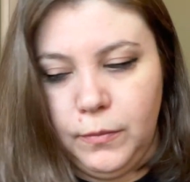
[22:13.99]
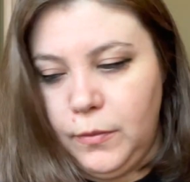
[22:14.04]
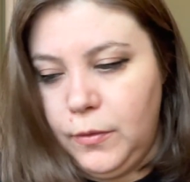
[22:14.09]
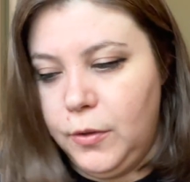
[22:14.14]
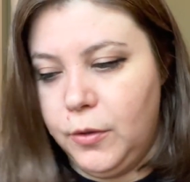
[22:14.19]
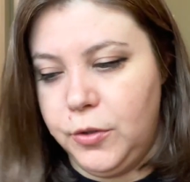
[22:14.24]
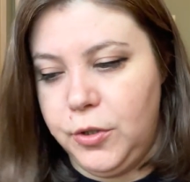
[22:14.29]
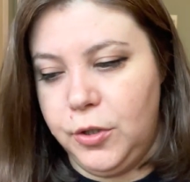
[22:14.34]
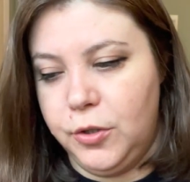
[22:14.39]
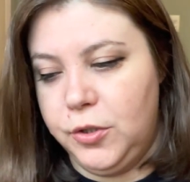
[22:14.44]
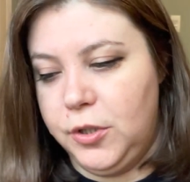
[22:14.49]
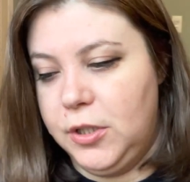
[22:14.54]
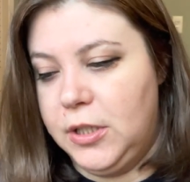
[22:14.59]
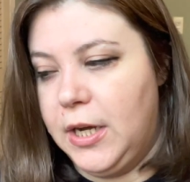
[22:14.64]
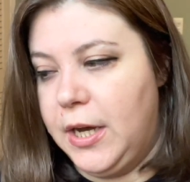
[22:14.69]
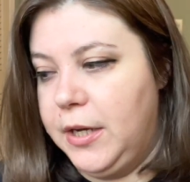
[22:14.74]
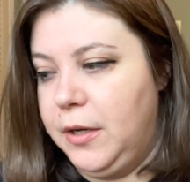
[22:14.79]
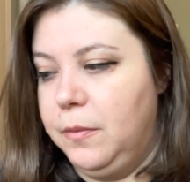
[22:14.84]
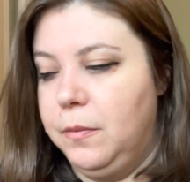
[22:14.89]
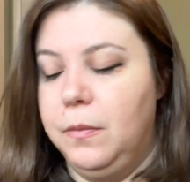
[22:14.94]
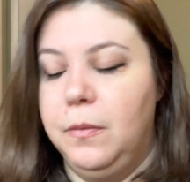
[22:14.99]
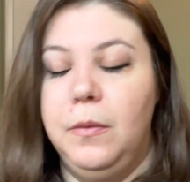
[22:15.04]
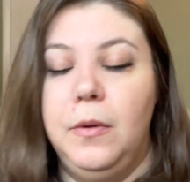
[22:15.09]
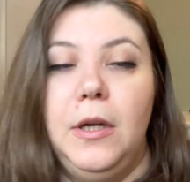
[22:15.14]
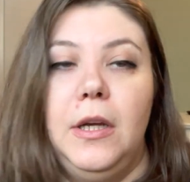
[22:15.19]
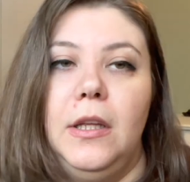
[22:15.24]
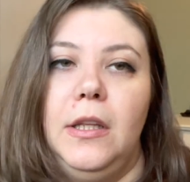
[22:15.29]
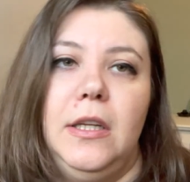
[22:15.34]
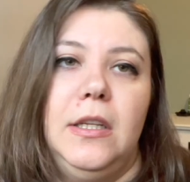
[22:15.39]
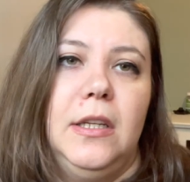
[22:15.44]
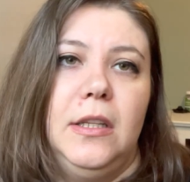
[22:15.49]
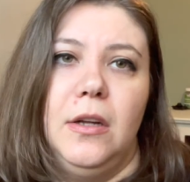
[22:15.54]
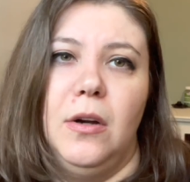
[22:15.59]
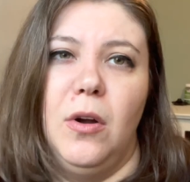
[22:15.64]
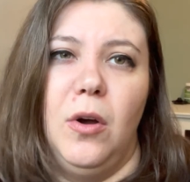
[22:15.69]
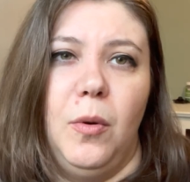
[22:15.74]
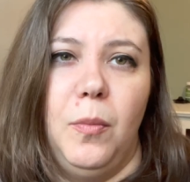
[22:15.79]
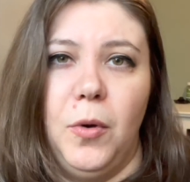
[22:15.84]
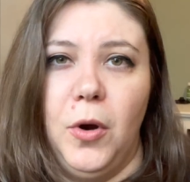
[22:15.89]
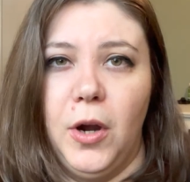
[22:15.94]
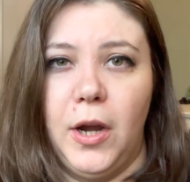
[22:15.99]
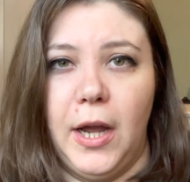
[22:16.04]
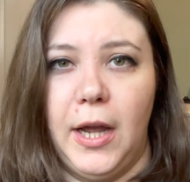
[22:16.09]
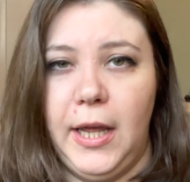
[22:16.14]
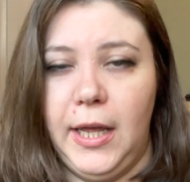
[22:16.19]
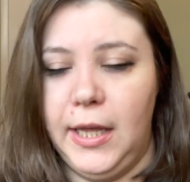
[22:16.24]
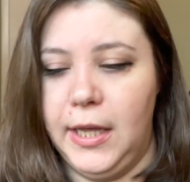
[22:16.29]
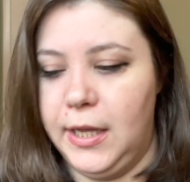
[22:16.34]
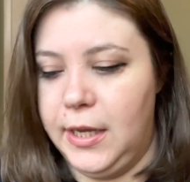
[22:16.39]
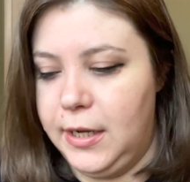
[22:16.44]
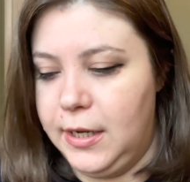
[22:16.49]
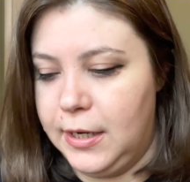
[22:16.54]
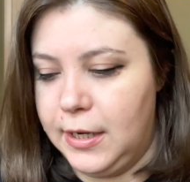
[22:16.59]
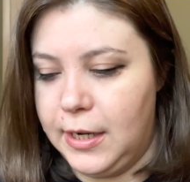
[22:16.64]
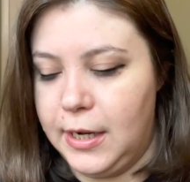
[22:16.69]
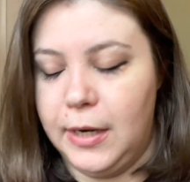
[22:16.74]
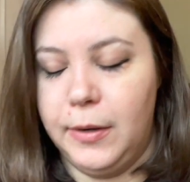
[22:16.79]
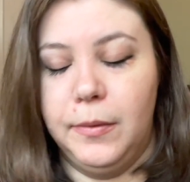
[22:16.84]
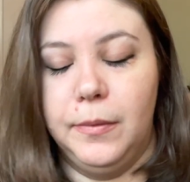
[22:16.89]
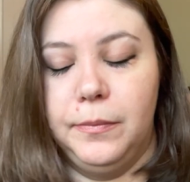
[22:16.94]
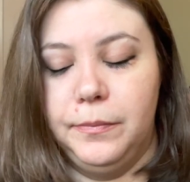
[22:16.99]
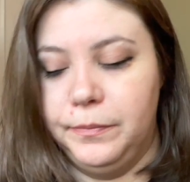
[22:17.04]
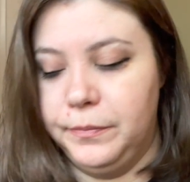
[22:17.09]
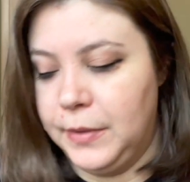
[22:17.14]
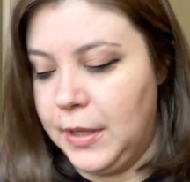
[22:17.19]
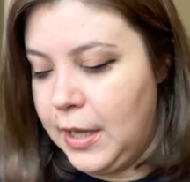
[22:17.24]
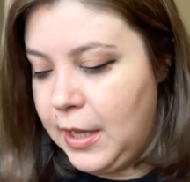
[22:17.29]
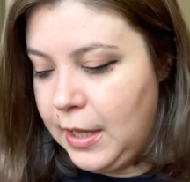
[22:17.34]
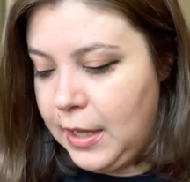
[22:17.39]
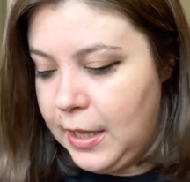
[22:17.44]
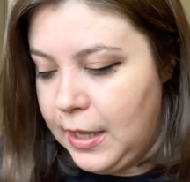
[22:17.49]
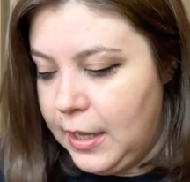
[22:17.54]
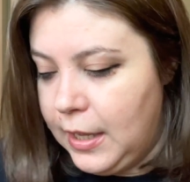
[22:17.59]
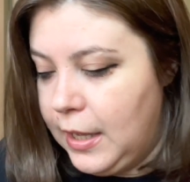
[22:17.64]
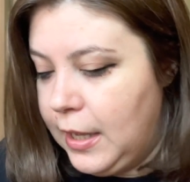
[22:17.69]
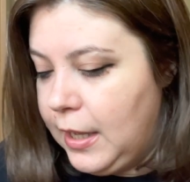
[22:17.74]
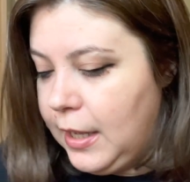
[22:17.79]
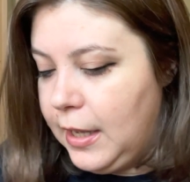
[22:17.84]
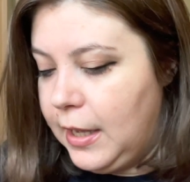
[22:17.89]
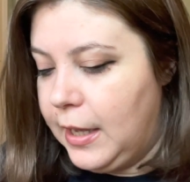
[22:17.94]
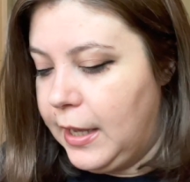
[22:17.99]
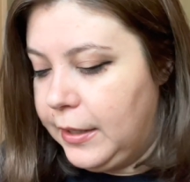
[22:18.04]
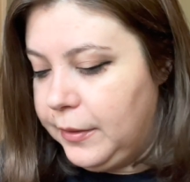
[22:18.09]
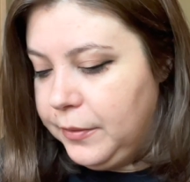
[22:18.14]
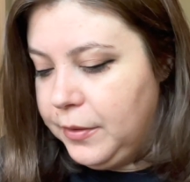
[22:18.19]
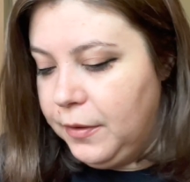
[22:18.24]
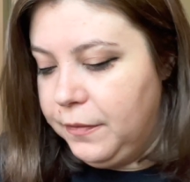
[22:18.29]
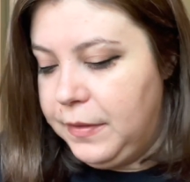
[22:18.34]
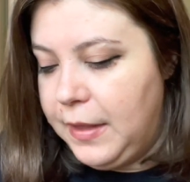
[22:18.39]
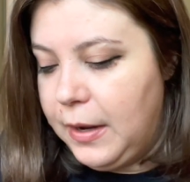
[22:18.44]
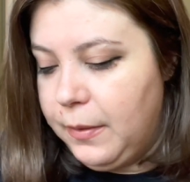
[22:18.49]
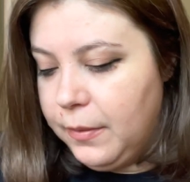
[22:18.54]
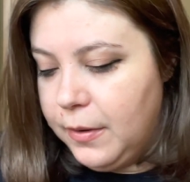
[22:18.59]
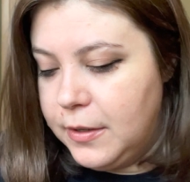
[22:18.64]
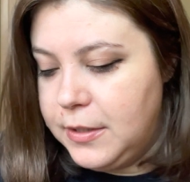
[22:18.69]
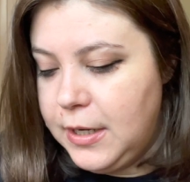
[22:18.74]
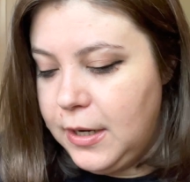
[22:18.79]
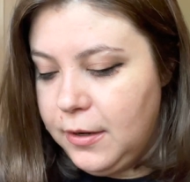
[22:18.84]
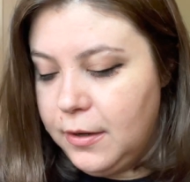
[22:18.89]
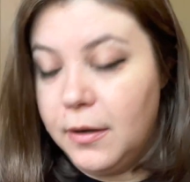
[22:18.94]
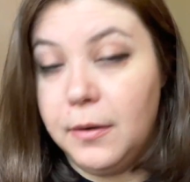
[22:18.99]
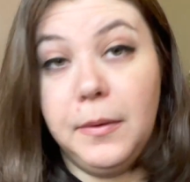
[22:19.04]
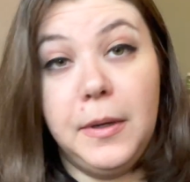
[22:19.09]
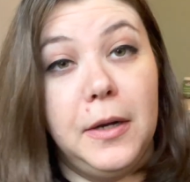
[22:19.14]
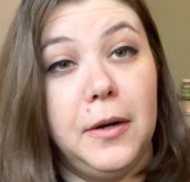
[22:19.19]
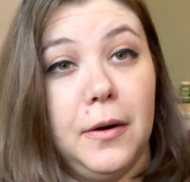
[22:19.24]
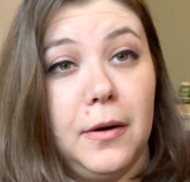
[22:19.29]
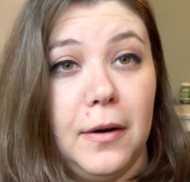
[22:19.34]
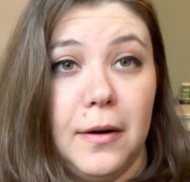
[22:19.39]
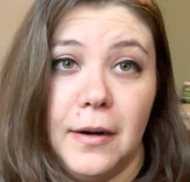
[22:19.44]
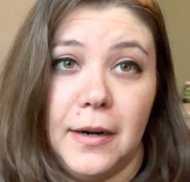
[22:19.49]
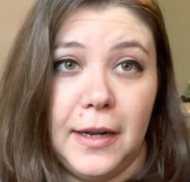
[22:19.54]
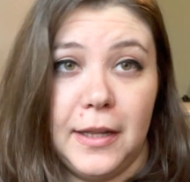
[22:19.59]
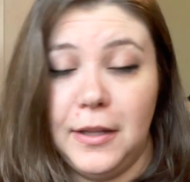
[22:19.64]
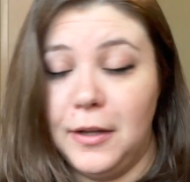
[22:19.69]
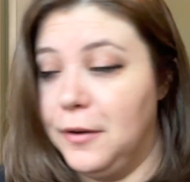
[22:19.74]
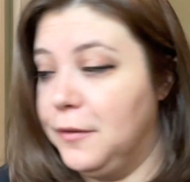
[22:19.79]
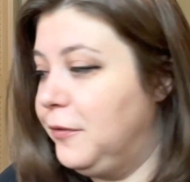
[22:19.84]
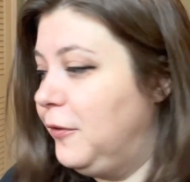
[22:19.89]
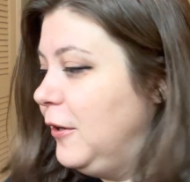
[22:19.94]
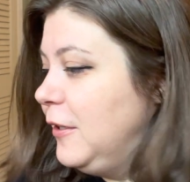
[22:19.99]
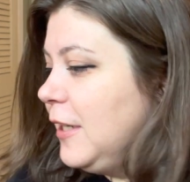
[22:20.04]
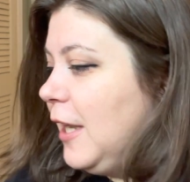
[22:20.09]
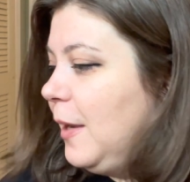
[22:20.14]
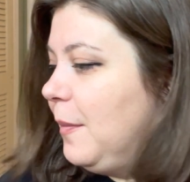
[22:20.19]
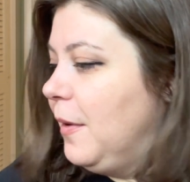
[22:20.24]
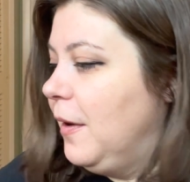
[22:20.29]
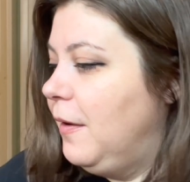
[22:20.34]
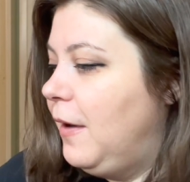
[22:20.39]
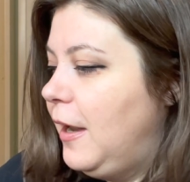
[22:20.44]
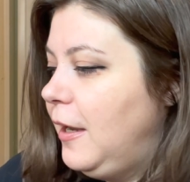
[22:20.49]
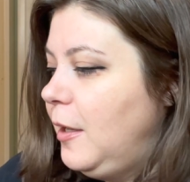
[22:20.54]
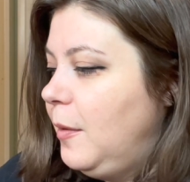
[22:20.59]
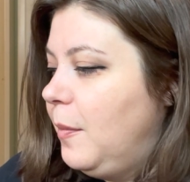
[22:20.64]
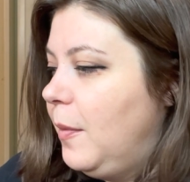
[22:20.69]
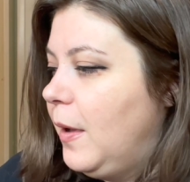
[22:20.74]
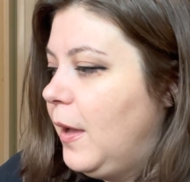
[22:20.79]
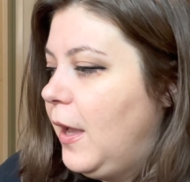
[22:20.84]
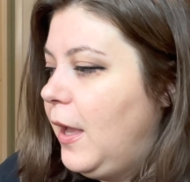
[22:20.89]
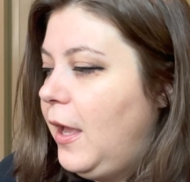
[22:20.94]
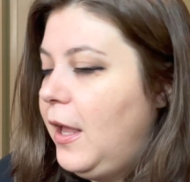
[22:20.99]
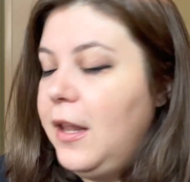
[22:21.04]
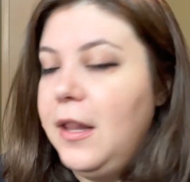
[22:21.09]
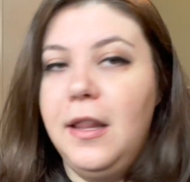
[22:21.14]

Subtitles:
Yoshio Shitani really did their homework, and I don't know if they were a tarot reader in their free time already, but